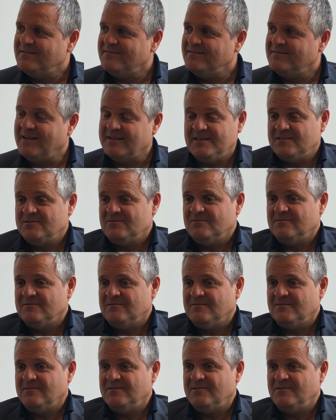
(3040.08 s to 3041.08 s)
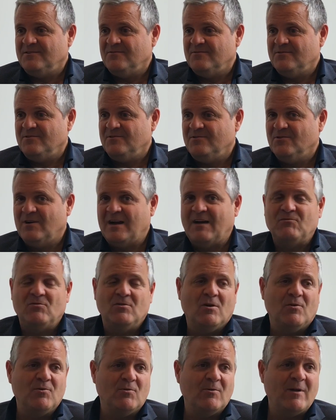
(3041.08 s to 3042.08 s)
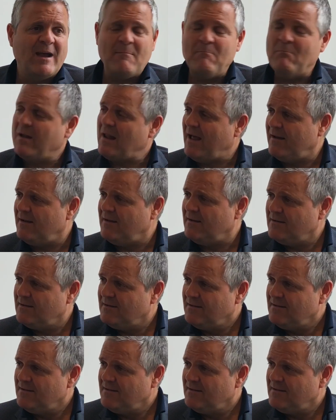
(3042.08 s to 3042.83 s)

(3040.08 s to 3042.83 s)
That is, you have to know your game plan.